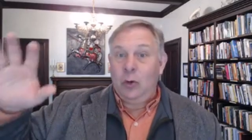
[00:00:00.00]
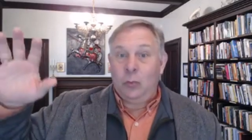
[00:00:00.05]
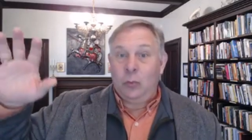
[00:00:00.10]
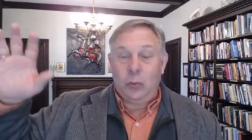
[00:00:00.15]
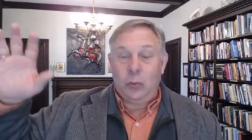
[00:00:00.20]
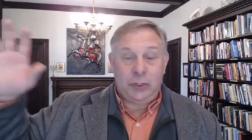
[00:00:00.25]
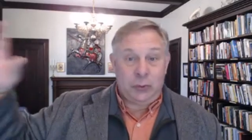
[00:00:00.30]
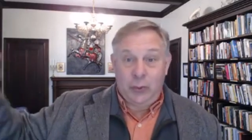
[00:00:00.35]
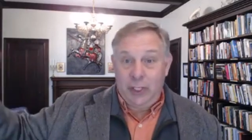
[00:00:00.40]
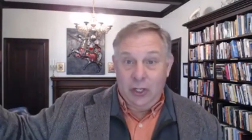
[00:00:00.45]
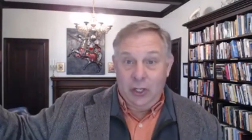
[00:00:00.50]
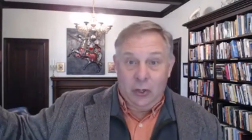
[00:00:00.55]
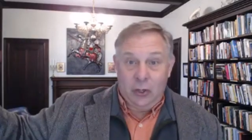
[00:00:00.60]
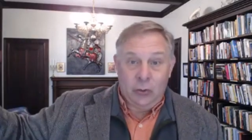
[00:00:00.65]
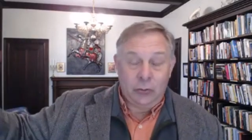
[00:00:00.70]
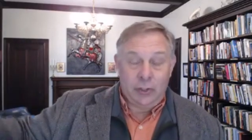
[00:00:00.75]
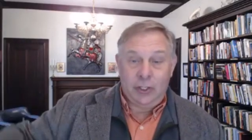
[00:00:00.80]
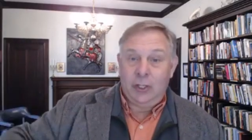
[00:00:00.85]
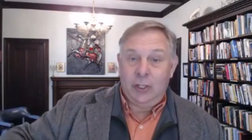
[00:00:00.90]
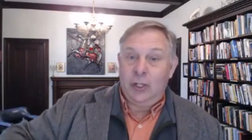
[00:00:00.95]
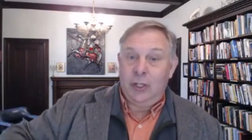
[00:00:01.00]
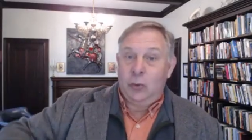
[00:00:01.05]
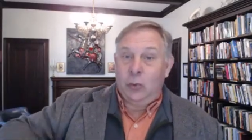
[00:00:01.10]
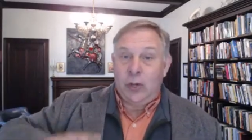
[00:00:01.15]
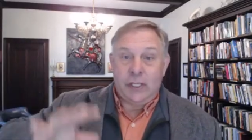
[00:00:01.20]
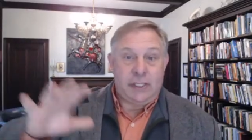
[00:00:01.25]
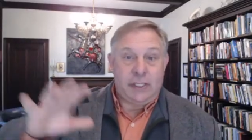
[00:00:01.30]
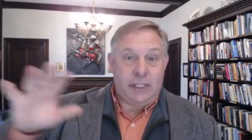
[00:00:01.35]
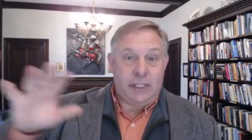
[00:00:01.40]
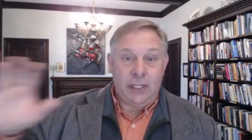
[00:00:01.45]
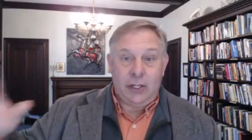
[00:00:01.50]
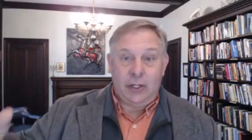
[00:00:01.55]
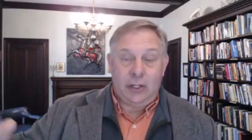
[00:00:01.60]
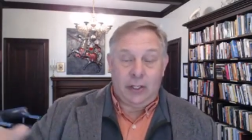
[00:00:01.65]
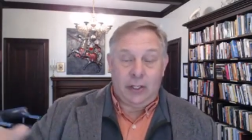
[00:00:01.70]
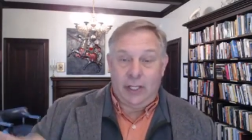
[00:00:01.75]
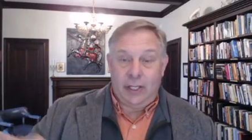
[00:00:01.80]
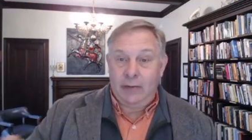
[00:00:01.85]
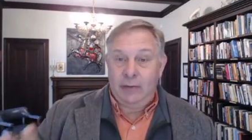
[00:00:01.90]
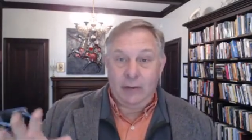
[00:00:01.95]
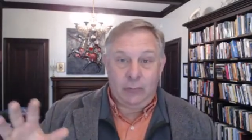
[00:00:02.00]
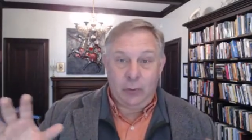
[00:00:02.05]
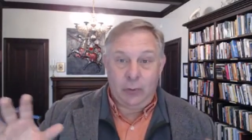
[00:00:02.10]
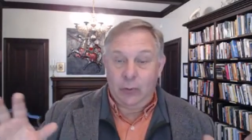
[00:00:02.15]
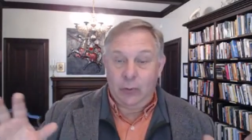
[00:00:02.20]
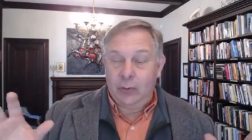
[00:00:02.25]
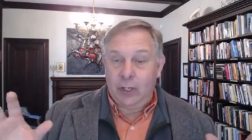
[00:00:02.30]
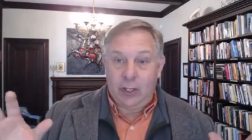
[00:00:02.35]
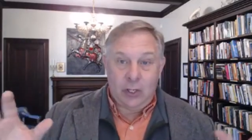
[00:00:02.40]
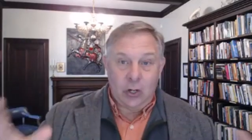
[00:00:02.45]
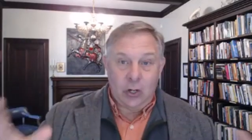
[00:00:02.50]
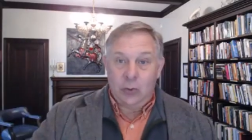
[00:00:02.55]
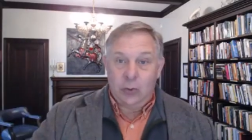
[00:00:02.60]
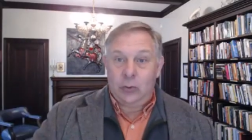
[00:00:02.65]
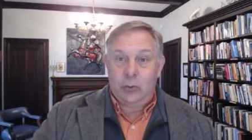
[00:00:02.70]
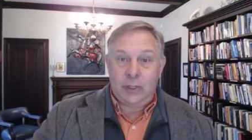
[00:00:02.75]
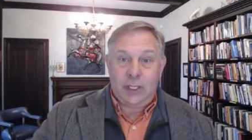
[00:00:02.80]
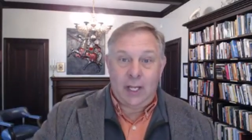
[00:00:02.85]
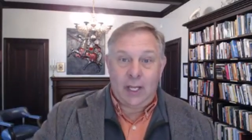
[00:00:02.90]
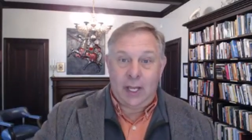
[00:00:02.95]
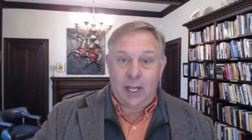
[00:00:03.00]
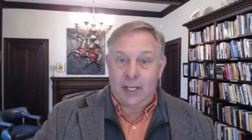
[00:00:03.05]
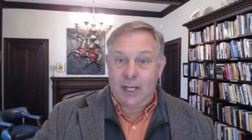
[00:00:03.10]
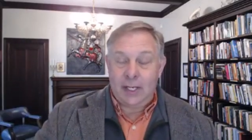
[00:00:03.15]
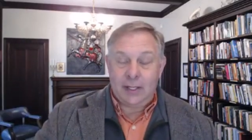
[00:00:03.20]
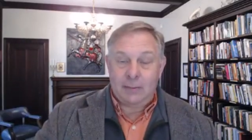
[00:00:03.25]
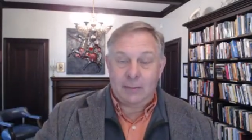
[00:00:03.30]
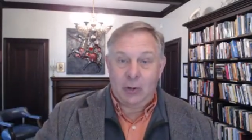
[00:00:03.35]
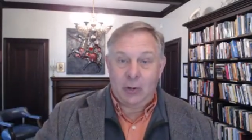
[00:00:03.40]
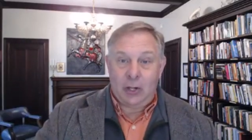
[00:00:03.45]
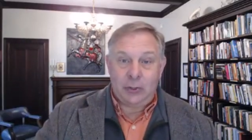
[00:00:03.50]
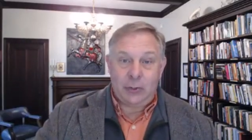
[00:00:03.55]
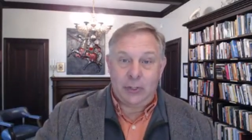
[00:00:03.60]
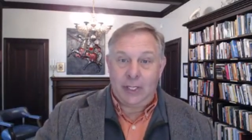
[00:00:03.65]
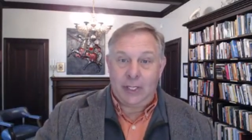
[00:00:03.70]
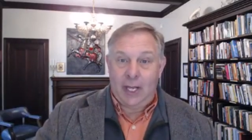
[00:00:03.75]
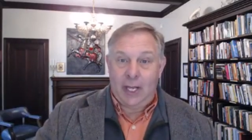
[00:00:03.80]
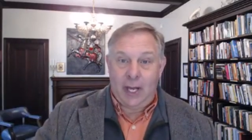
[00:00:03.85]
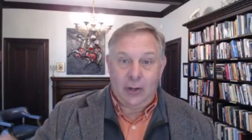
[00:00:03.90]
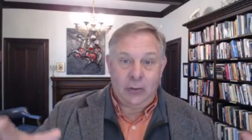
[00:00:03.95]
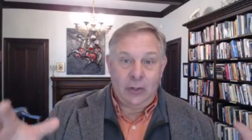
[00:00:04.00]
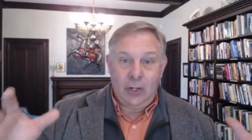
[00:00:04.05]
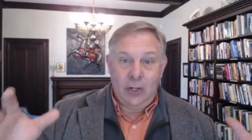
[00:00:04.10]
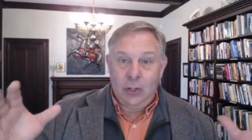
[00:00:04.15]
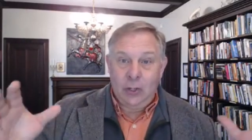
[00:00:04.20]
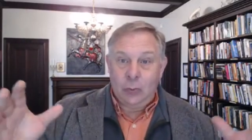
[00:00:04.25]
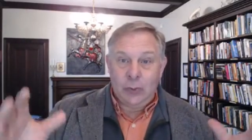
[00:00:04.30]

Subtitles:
which we don't, even if we were to go to take them all to a town,